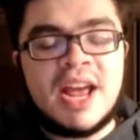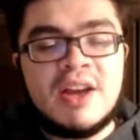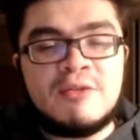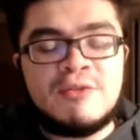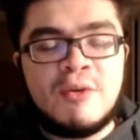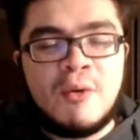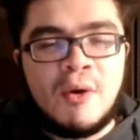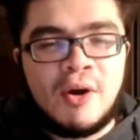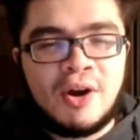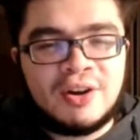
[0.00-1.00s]
day
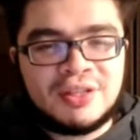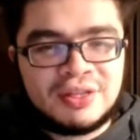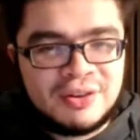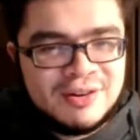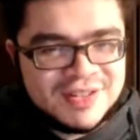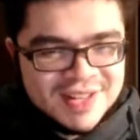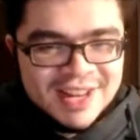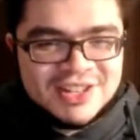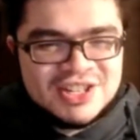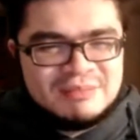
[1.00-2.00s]
for Thursday.
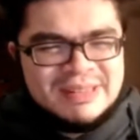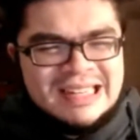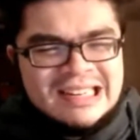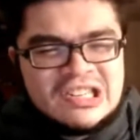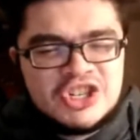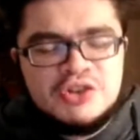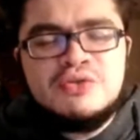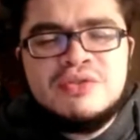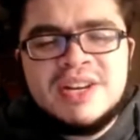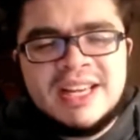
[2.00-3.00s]
It should be
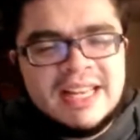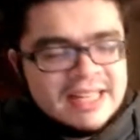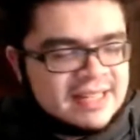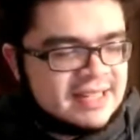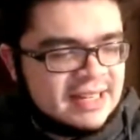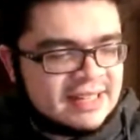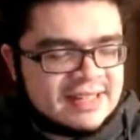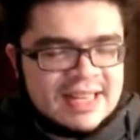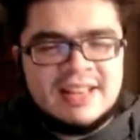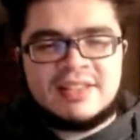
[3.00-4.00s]
June
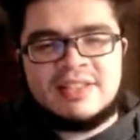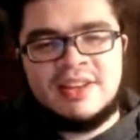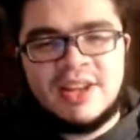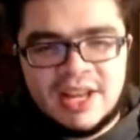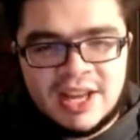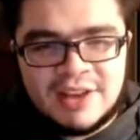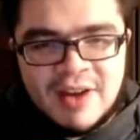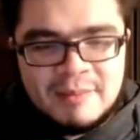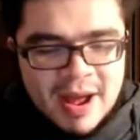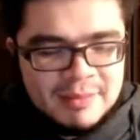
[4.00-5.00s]
16th, if
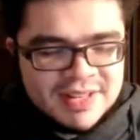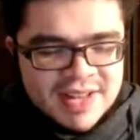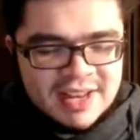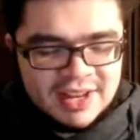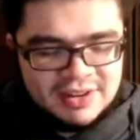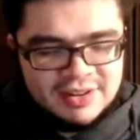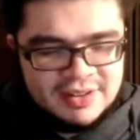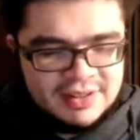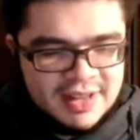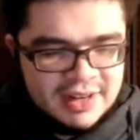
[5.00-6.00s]
I'm not mistaken.
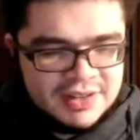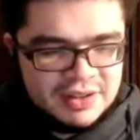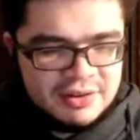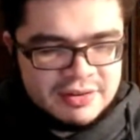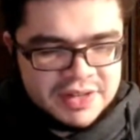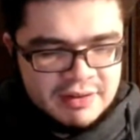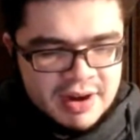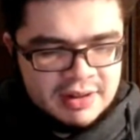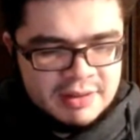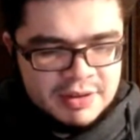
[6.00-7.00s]
That is a Thursday,
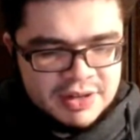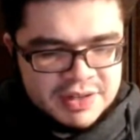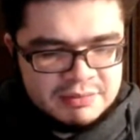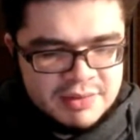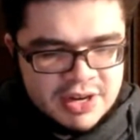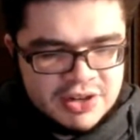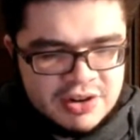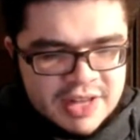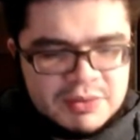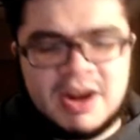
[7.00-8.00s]
right? Let me just make
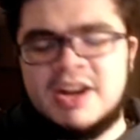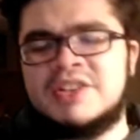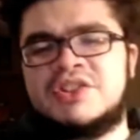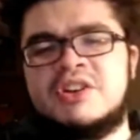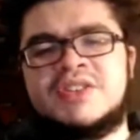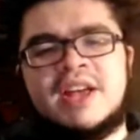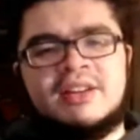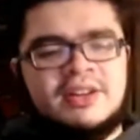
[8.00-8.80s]
sure. That's right, it is Thursday,